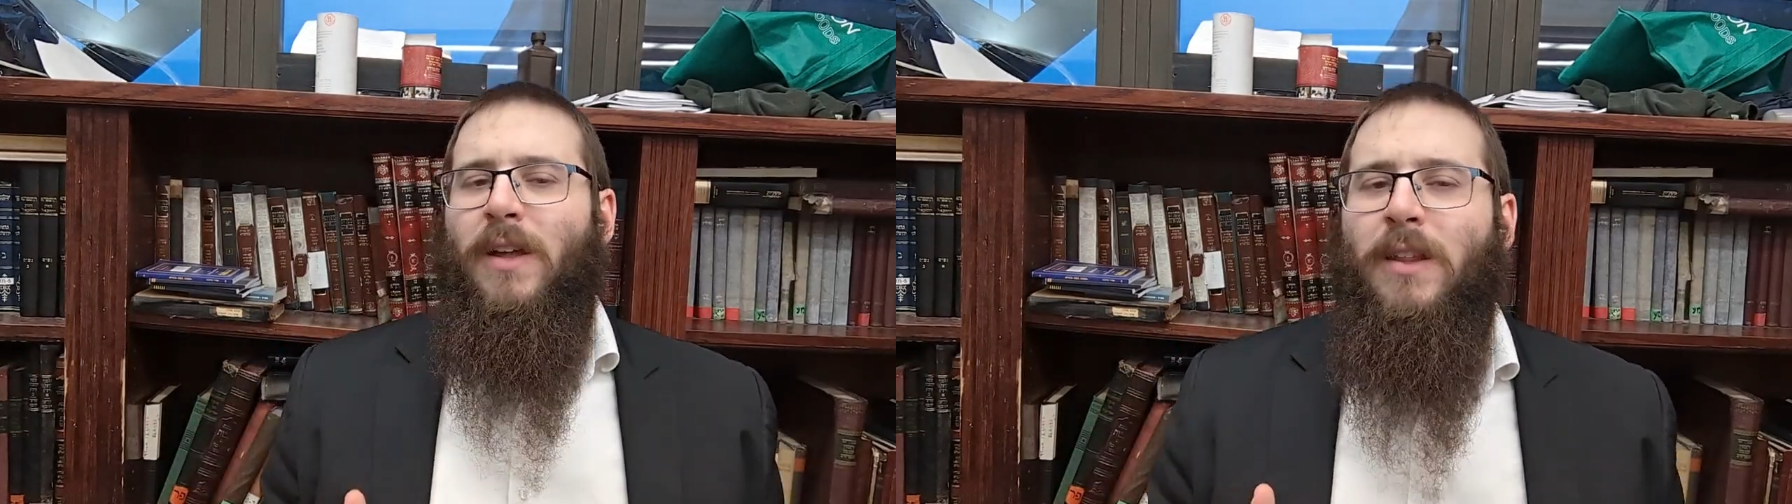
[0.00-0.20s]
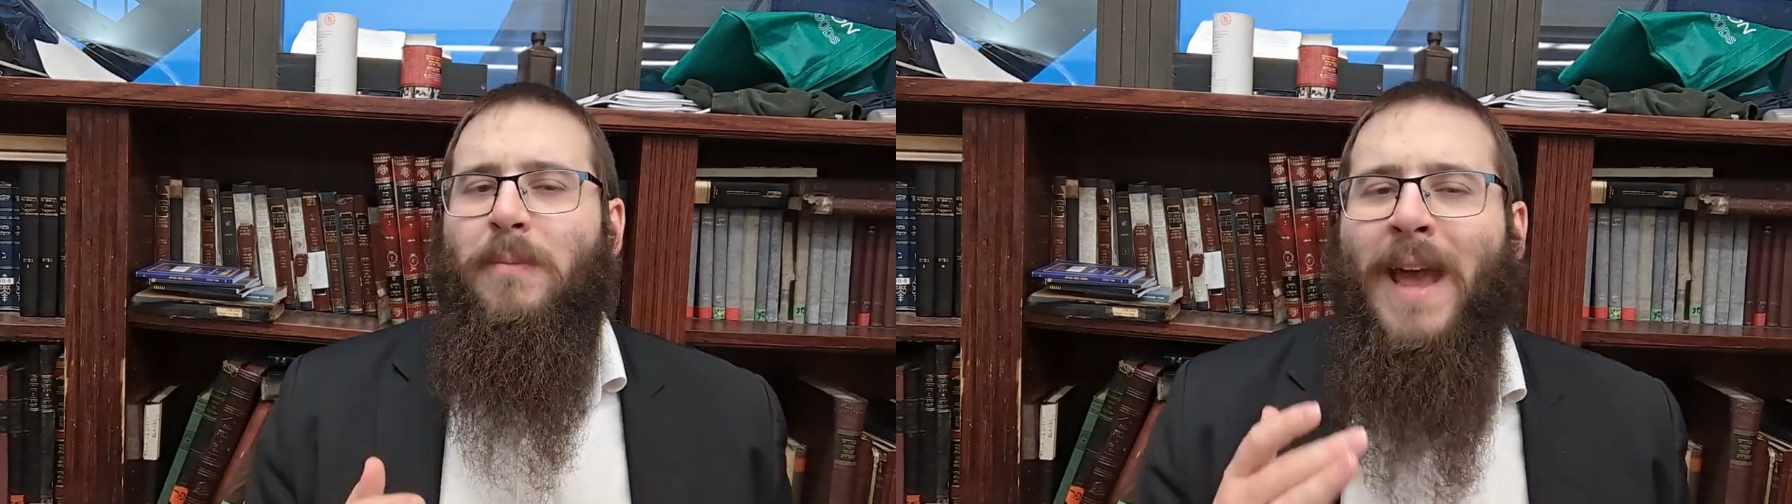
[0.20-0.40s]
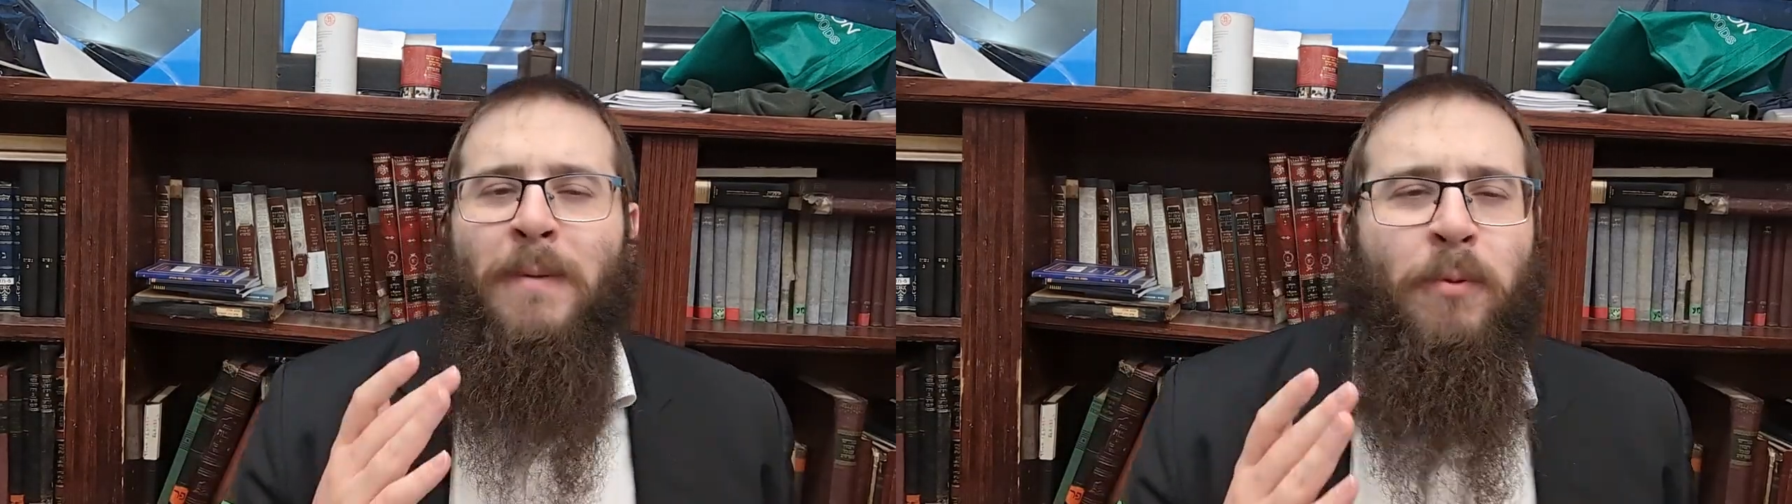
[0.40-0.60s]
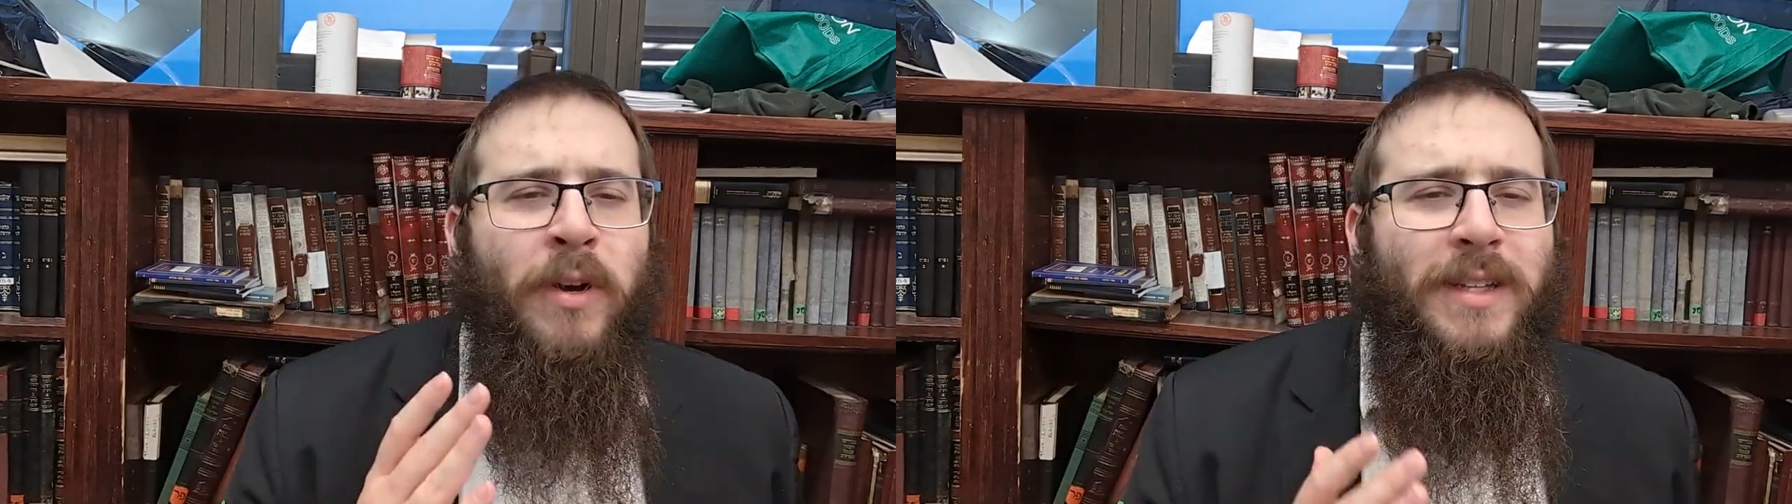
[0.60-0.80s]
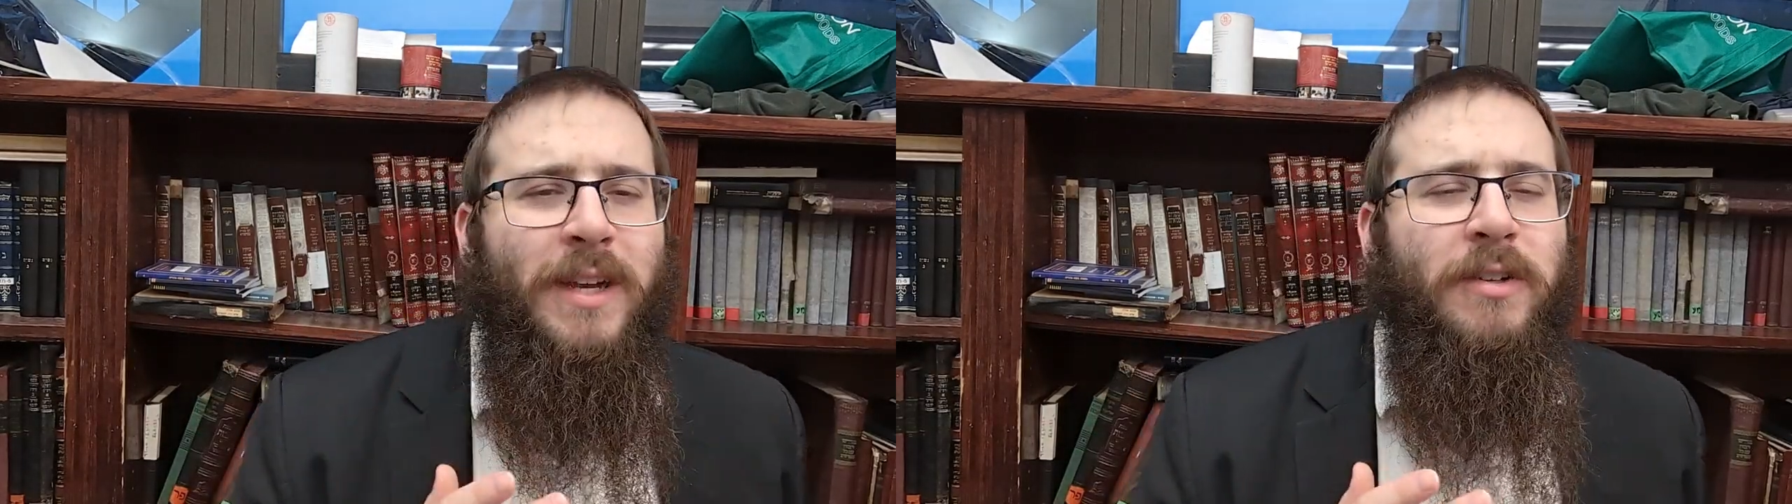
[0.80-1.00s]
The main
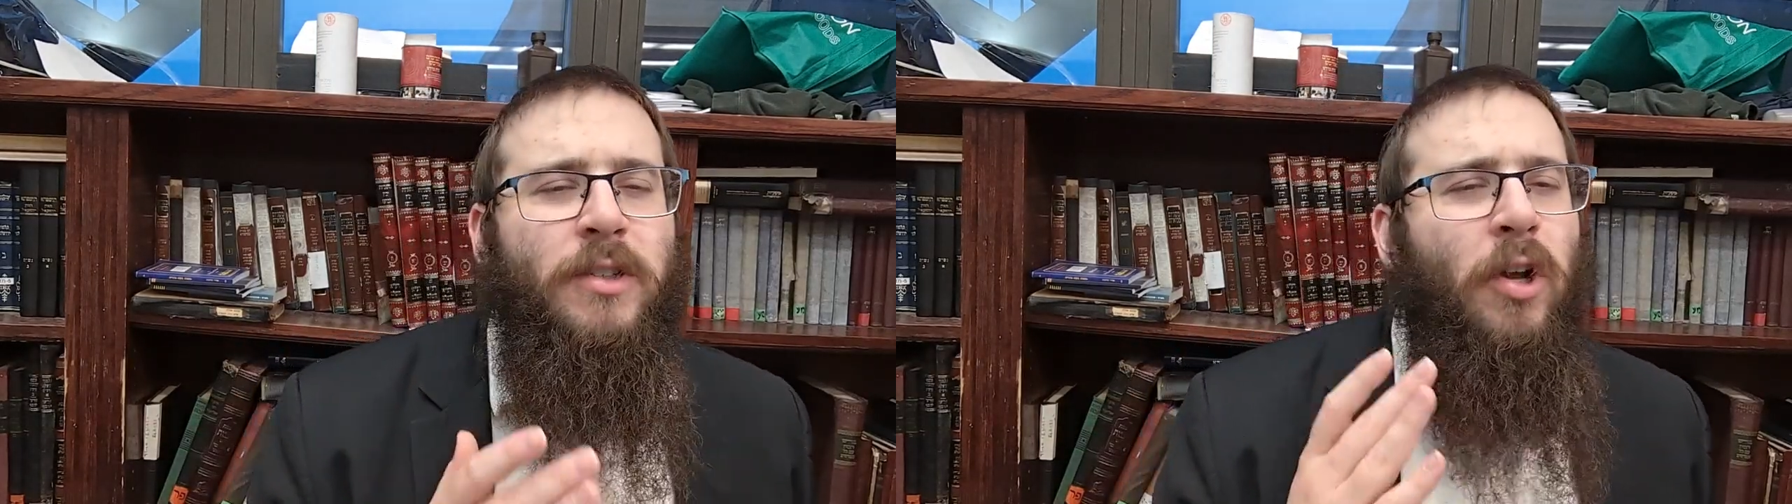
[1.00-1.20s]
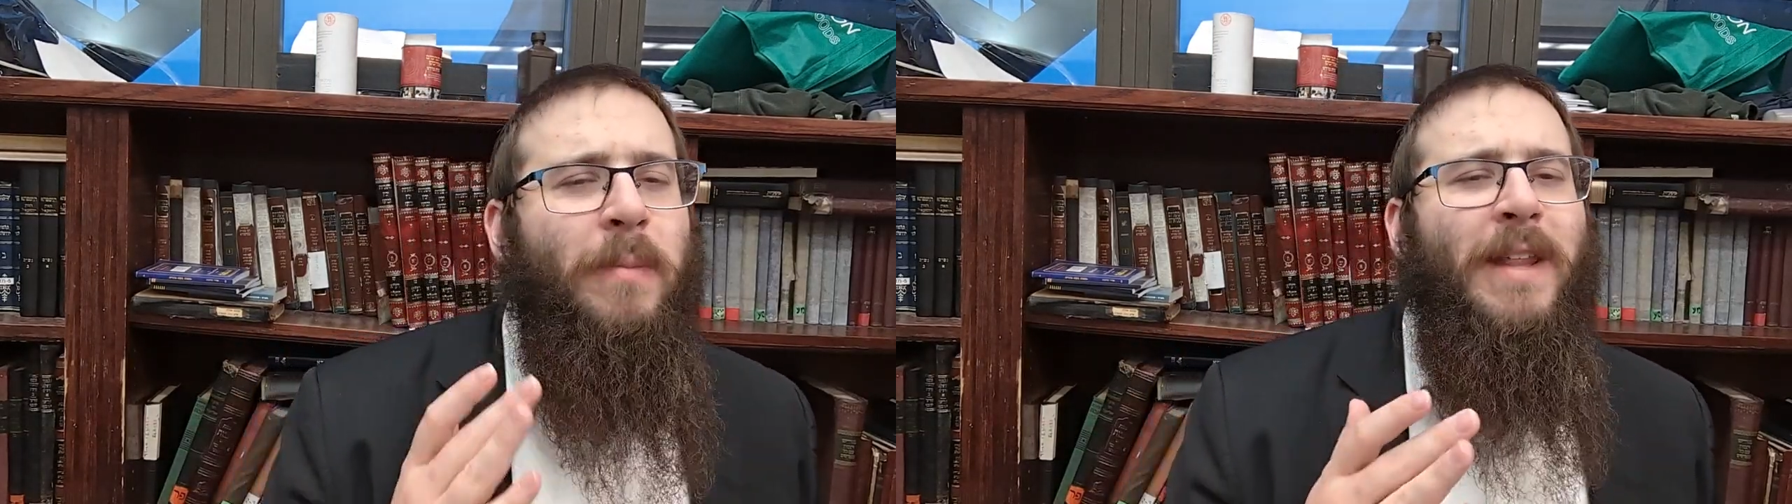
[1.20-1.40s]
point here is not